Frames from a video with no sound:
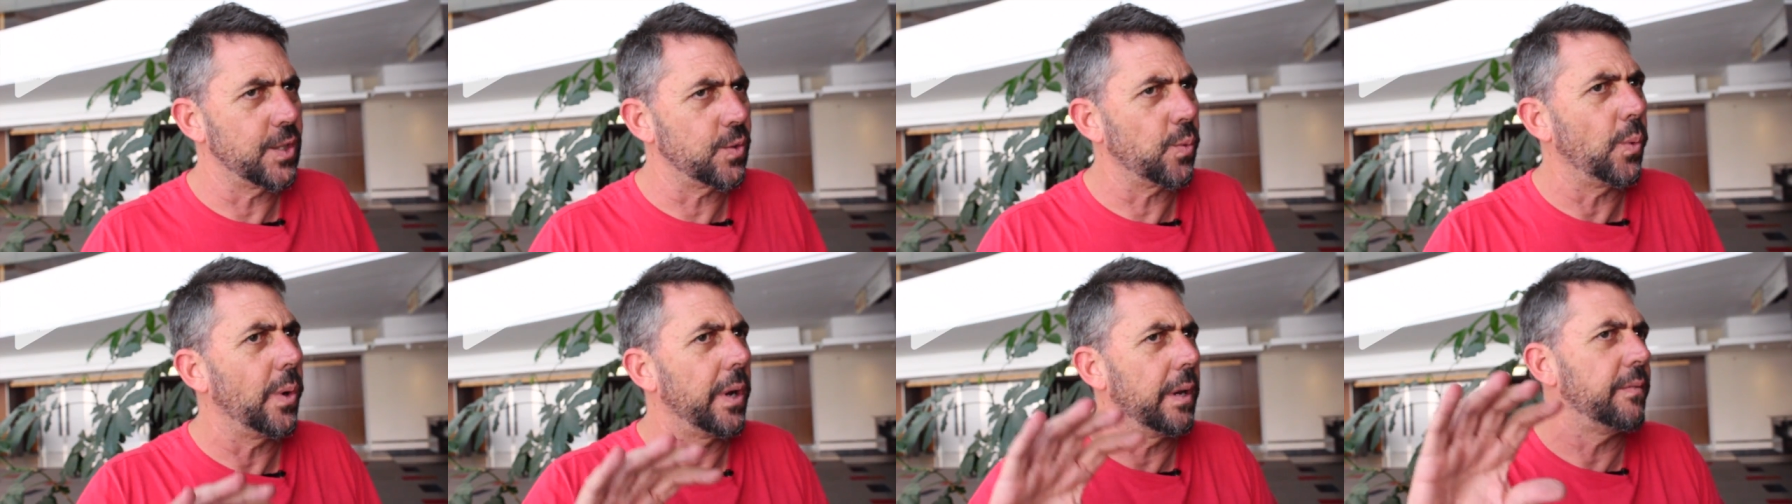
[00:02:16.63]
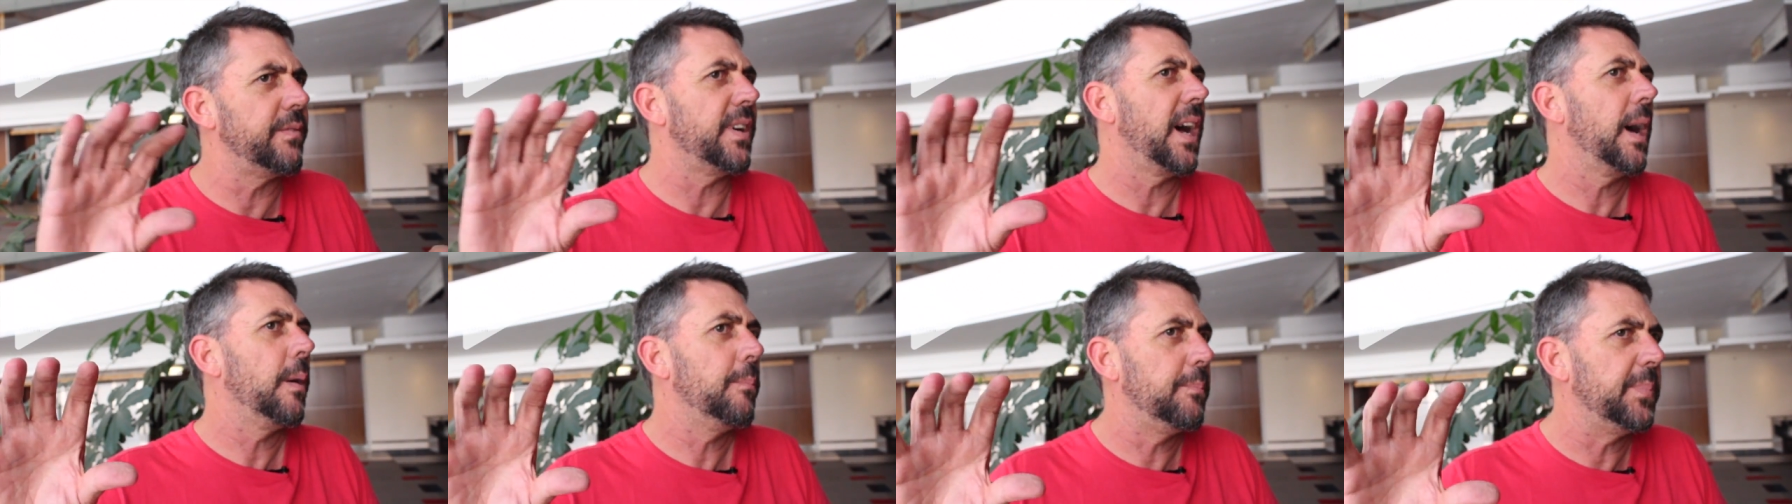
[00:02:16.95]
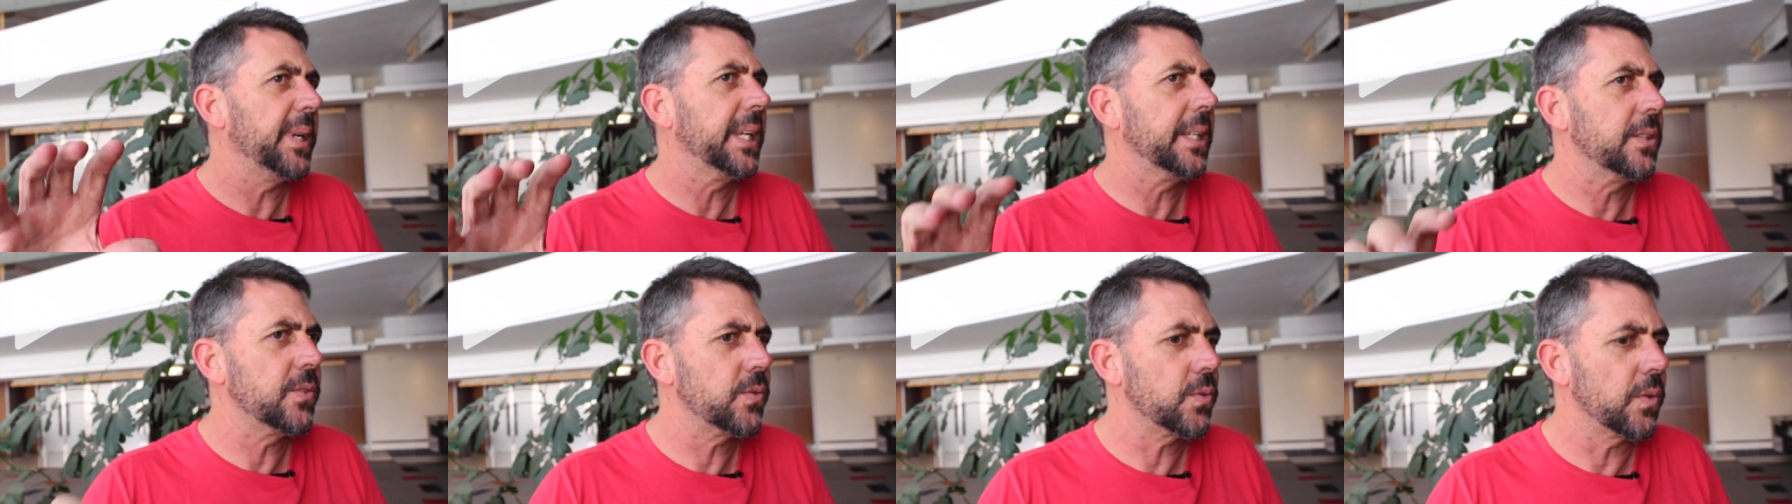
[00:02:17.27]
It's one of our
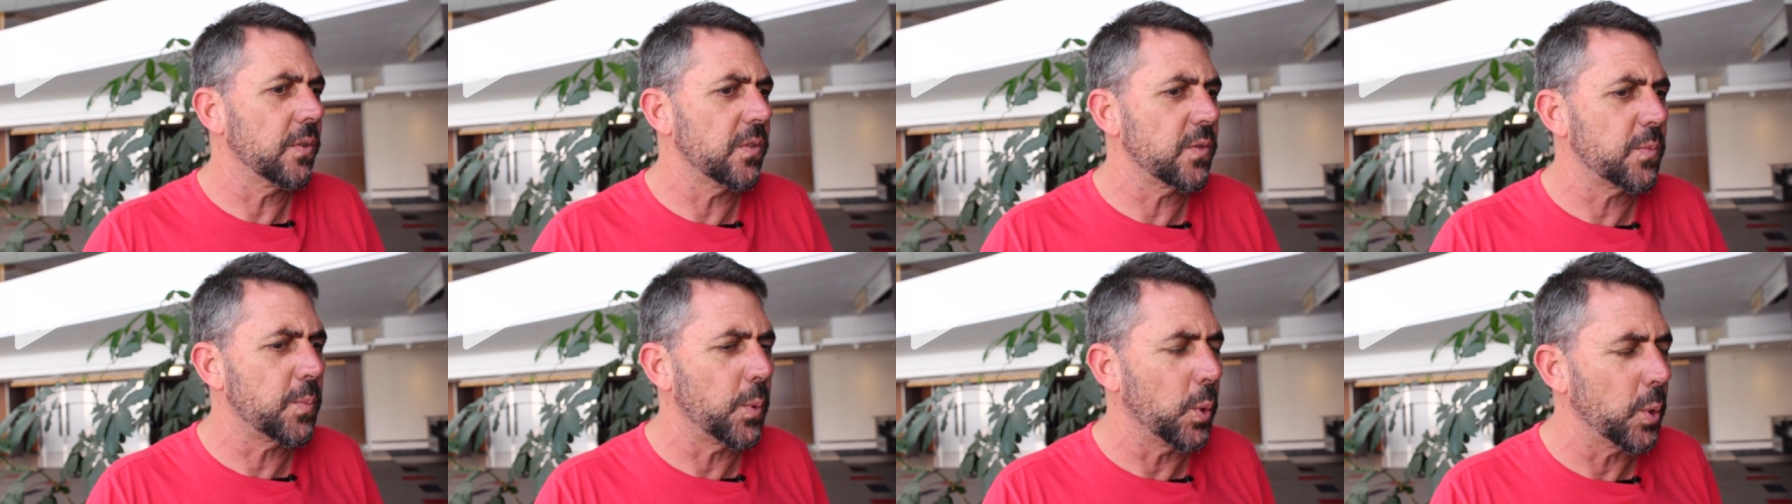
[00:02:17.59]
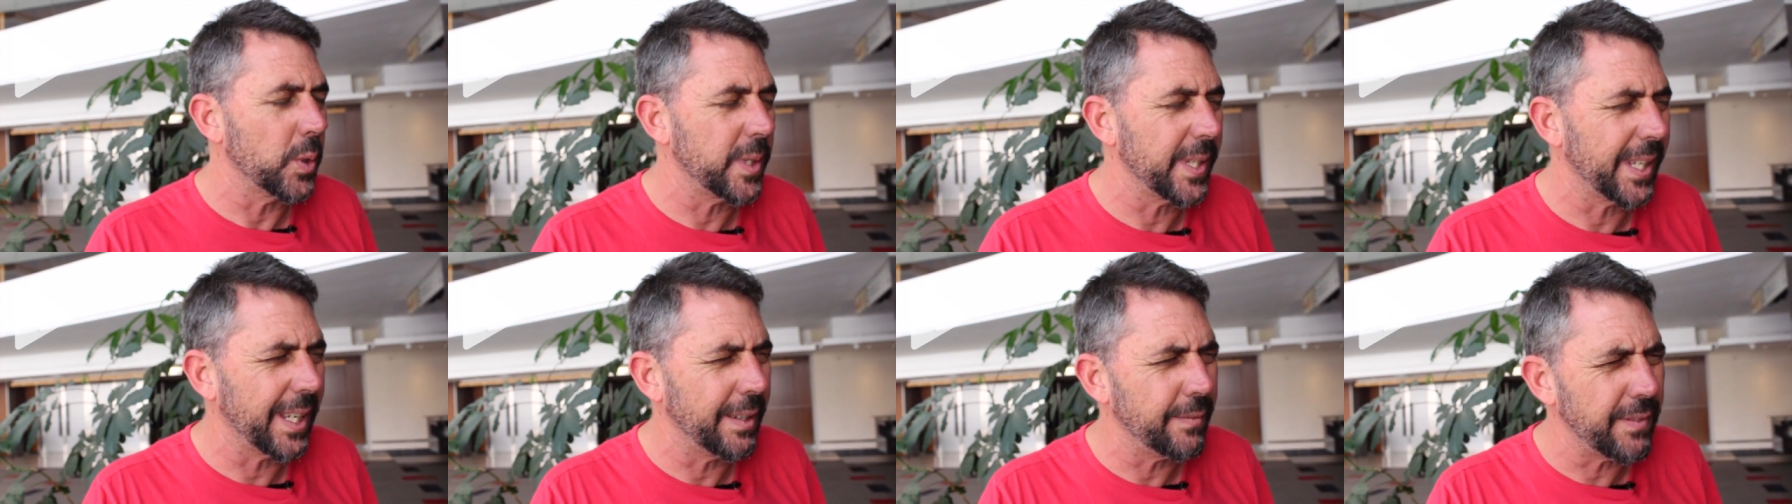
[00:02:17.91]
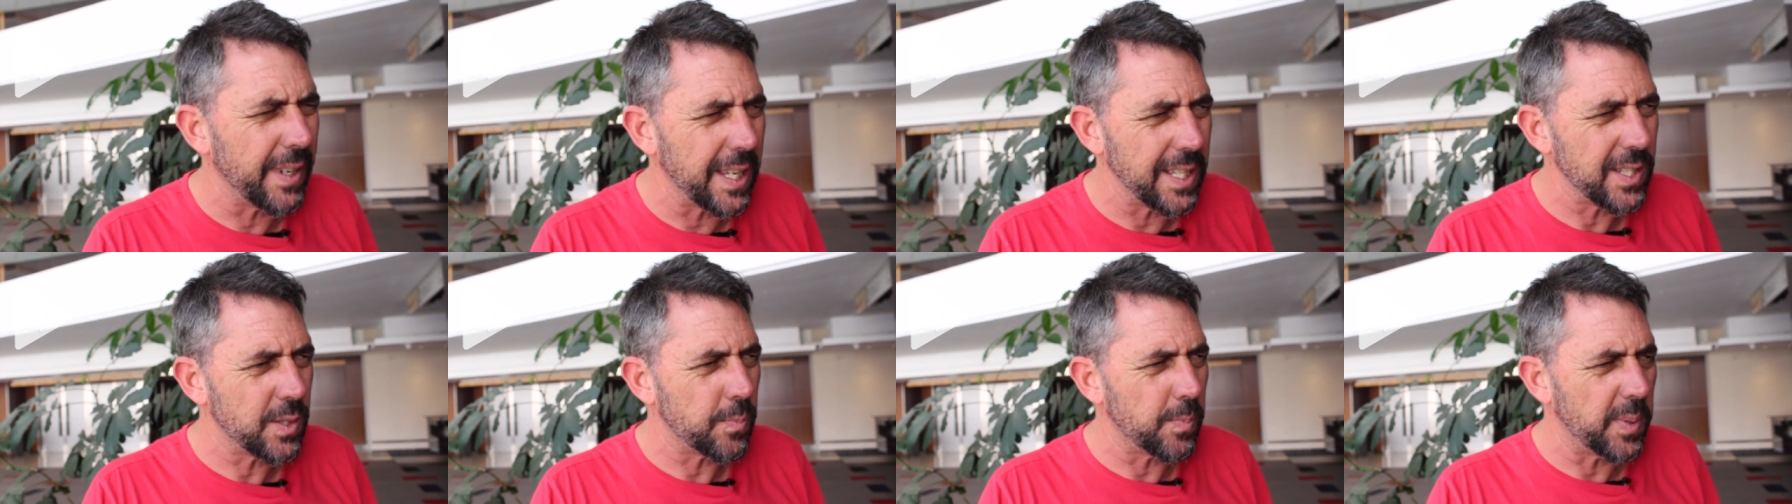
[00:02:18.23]
big sort of sporting
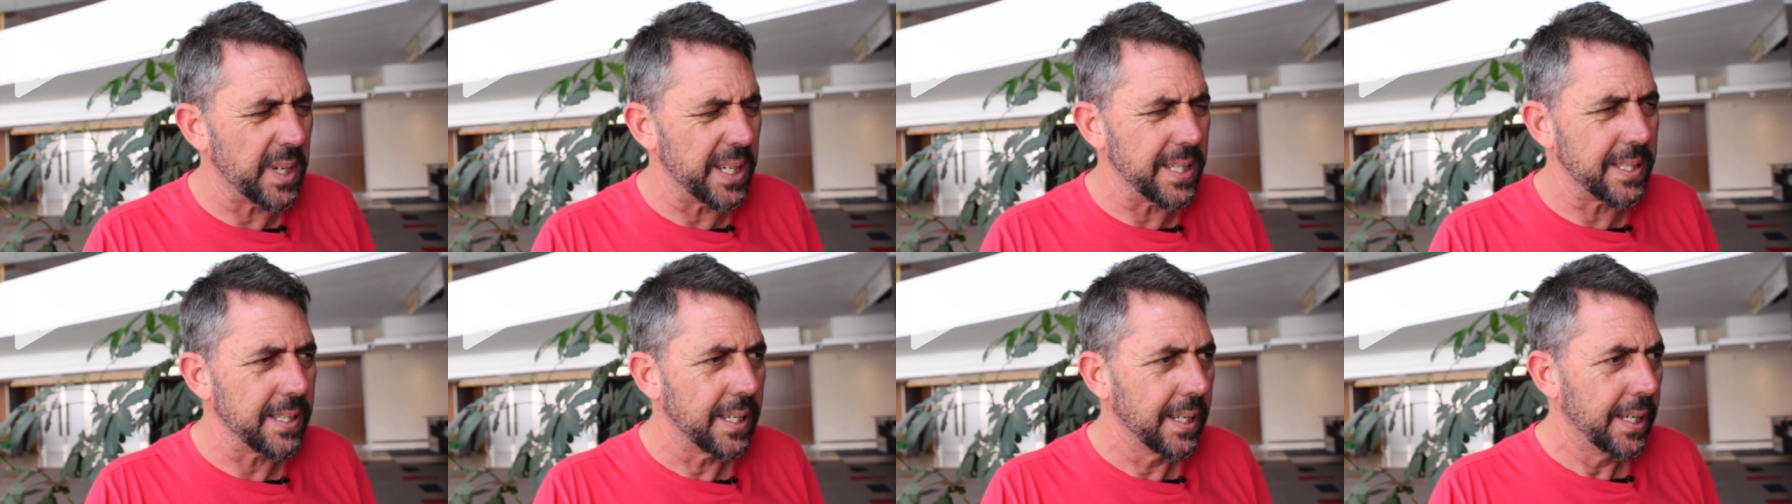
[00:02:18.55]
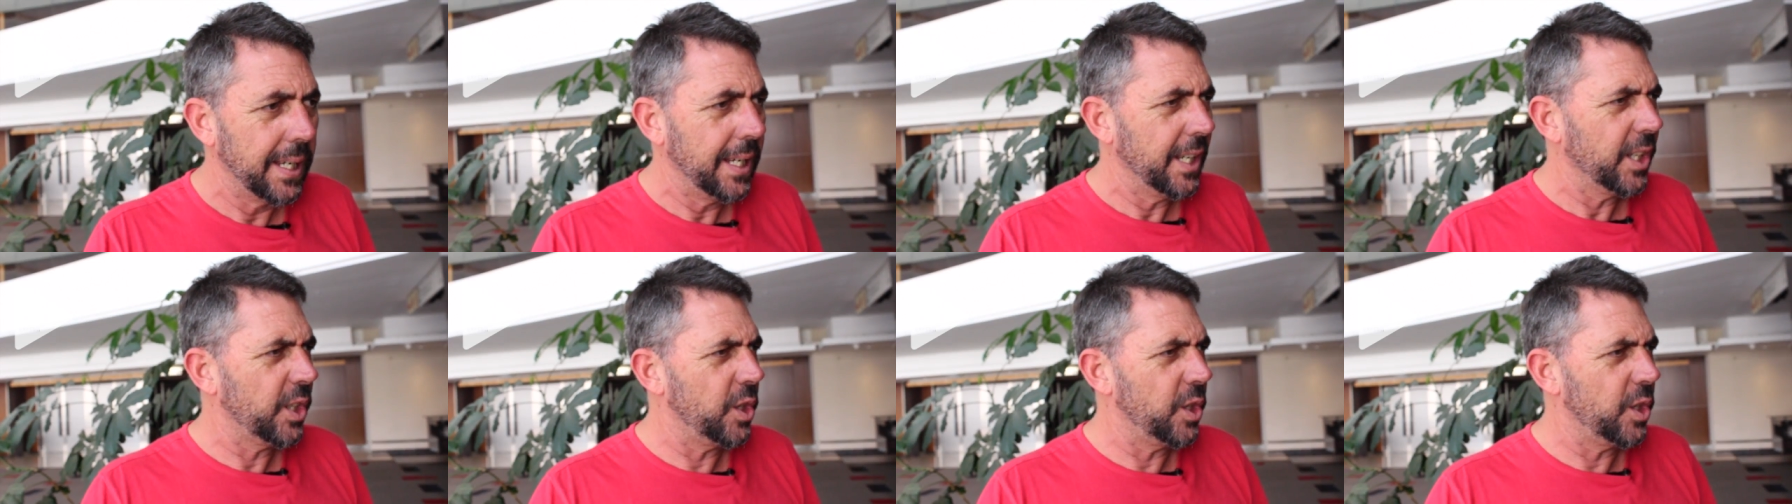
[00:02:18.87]
events, but